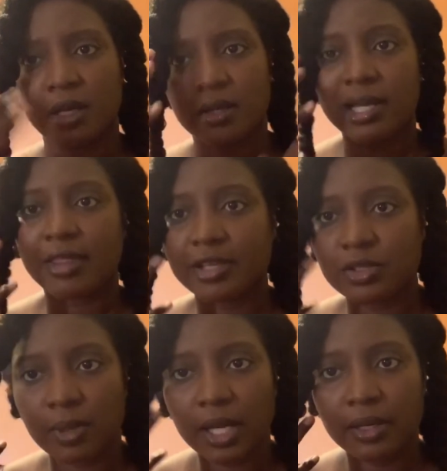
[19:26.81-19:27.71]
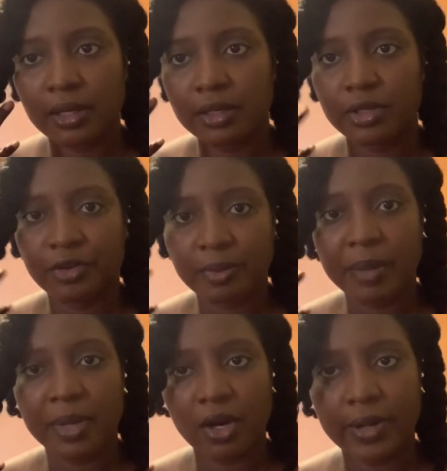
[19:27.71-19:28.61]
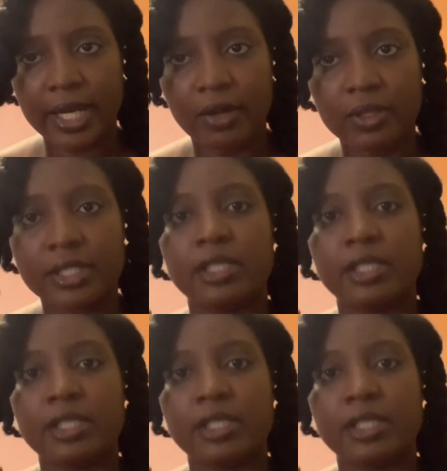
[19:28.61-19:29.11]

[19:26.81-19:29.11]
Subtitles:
Look at this one. Do you remember how it looked?